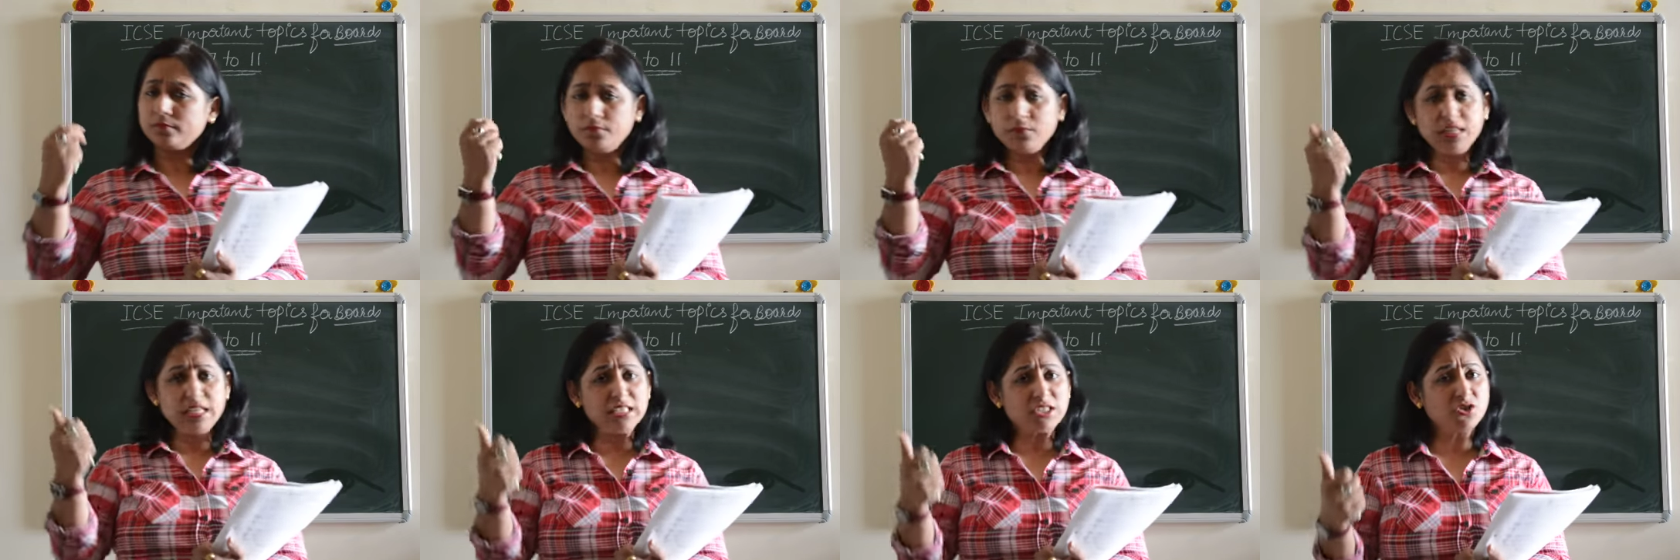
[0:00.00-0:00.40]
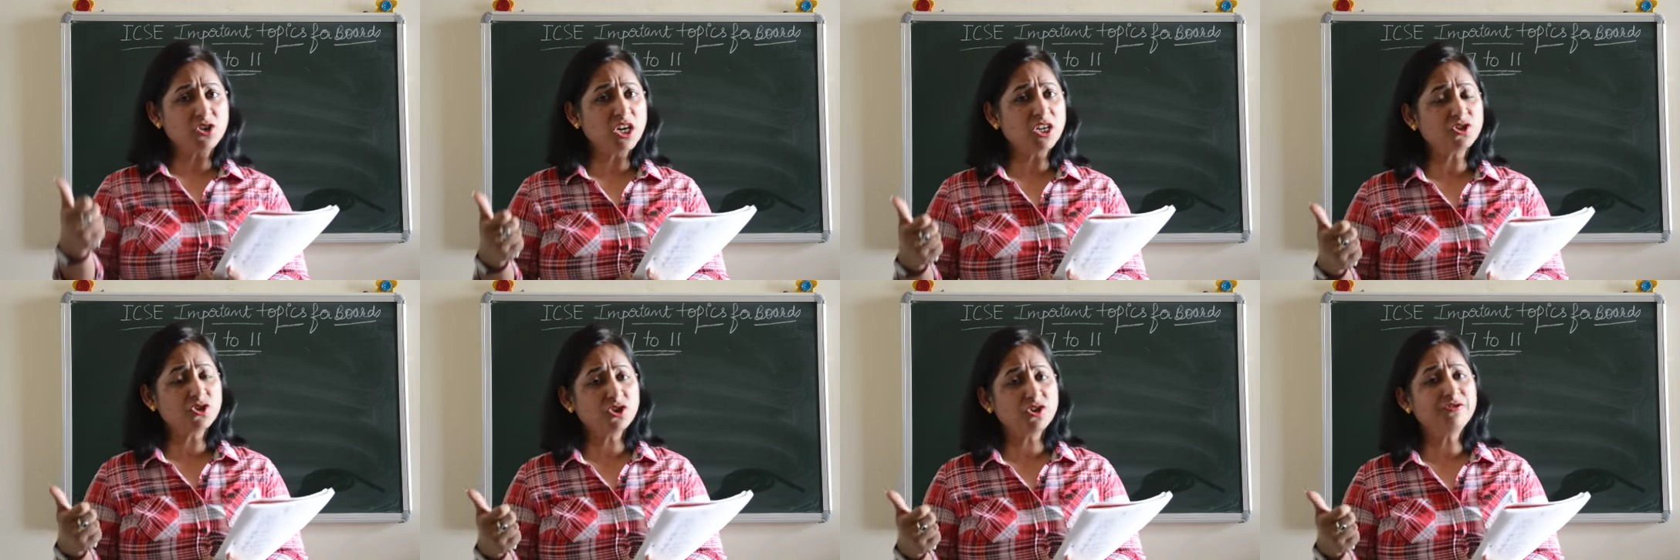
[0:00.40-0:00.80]

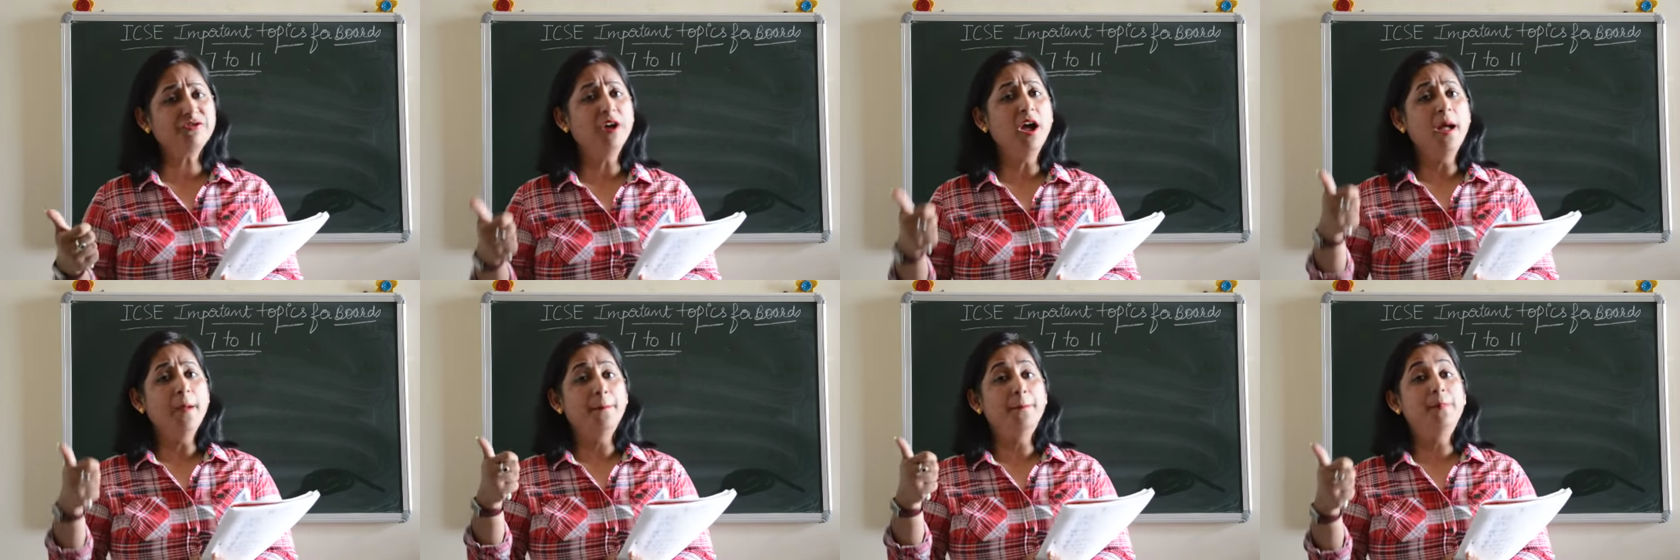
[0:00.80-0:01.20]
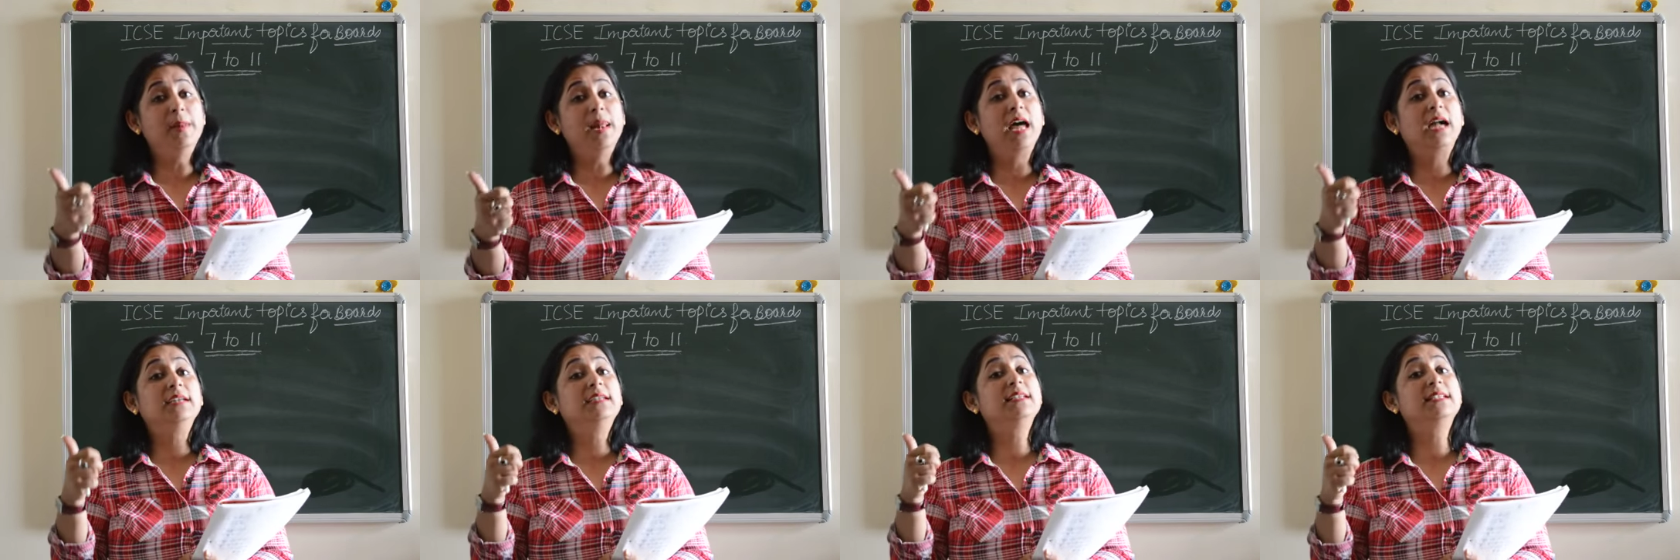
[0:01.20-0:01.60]
Structure of
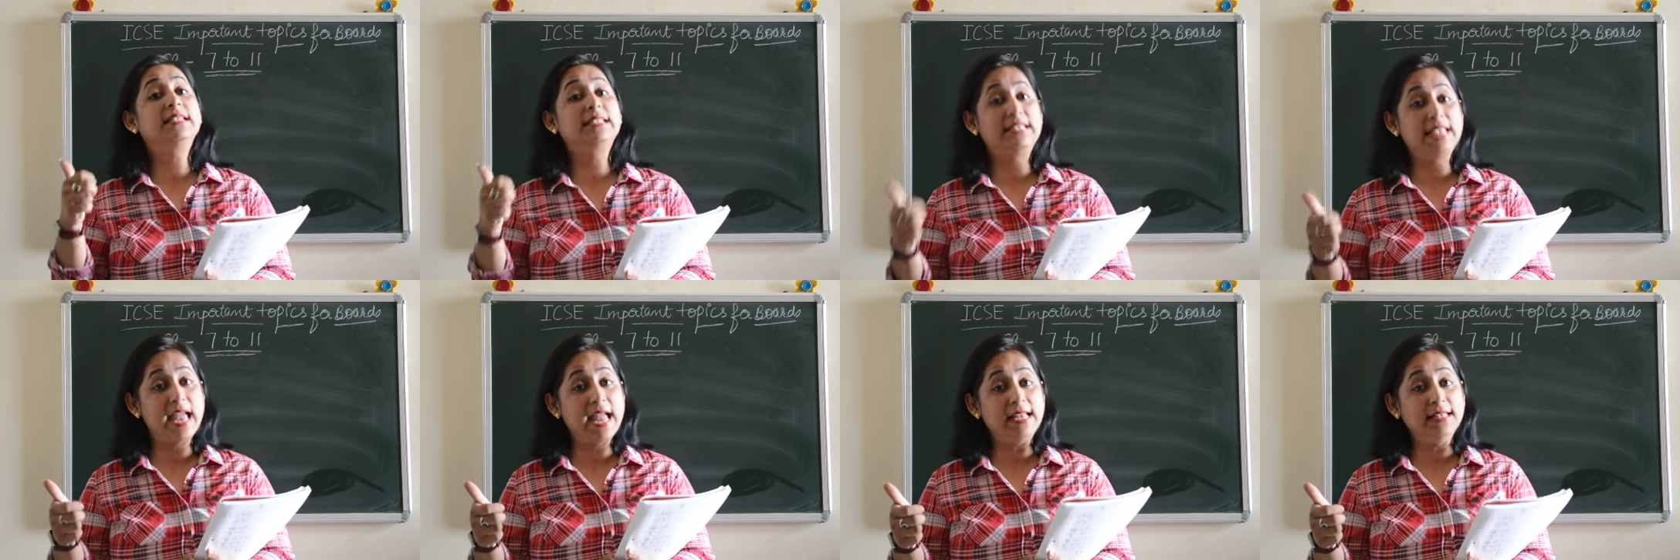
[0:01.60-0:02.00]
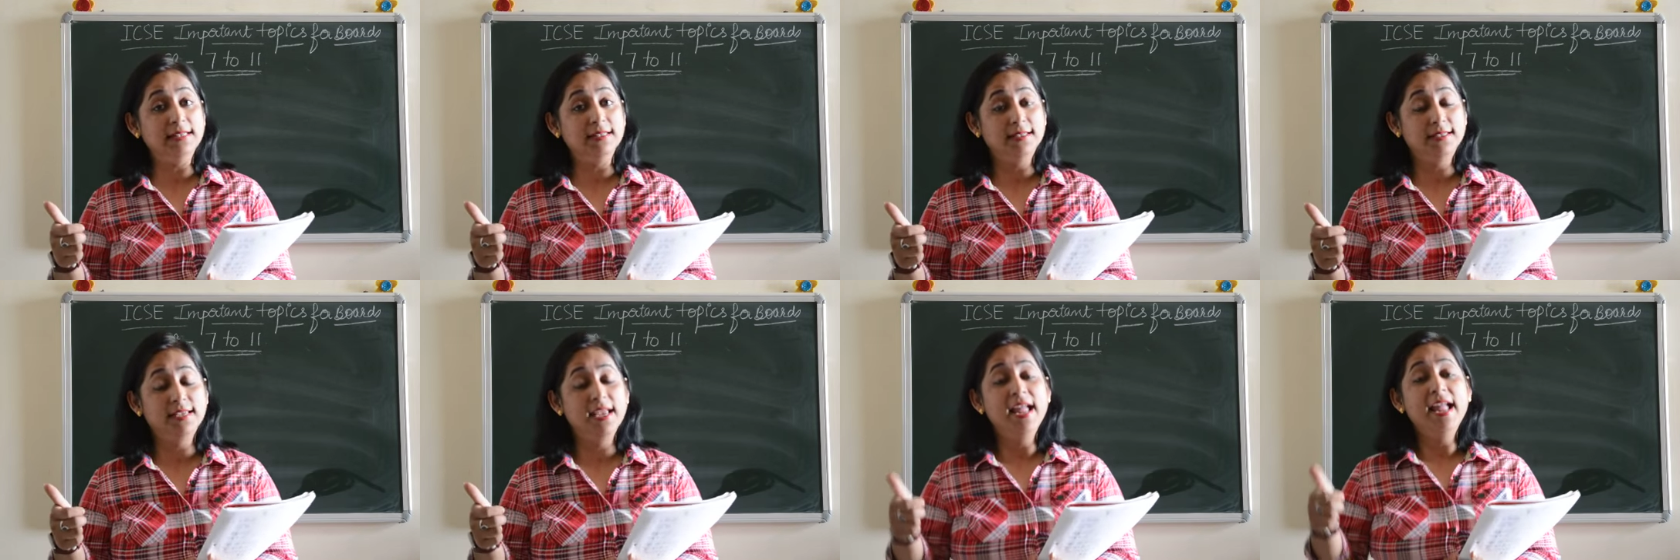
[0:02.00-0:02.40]
blood
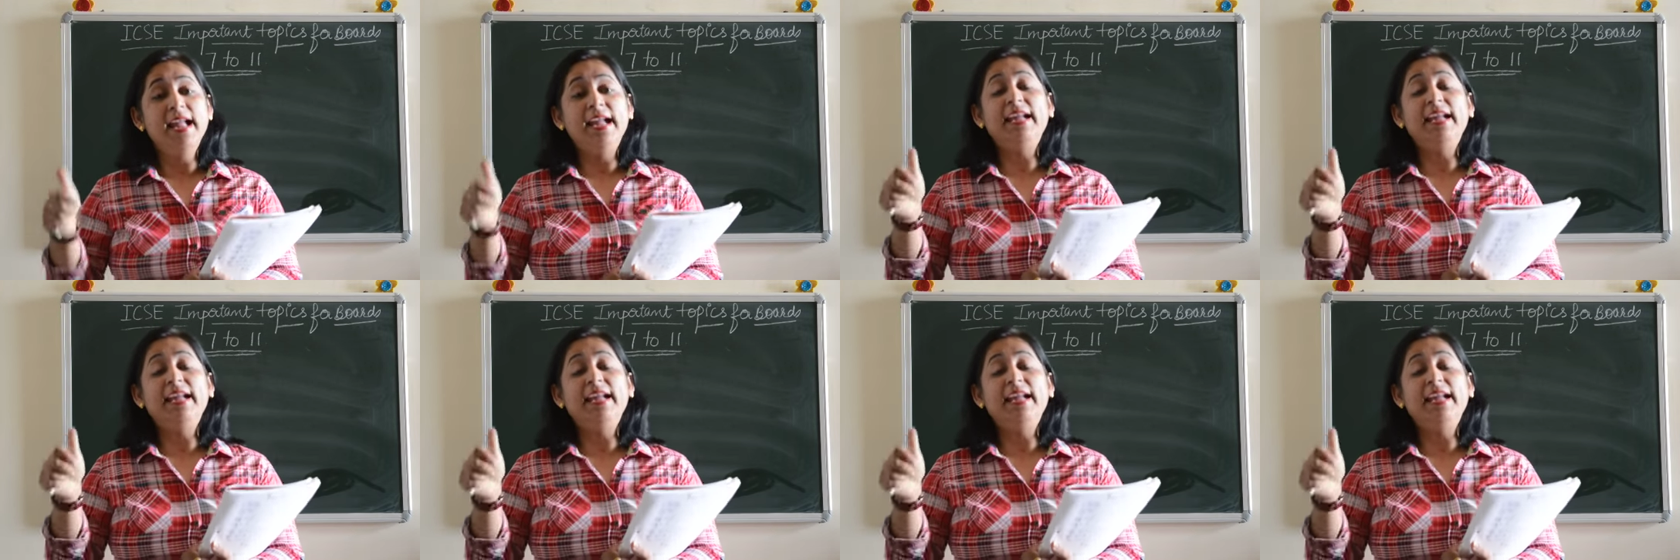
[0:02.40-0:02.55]
cells,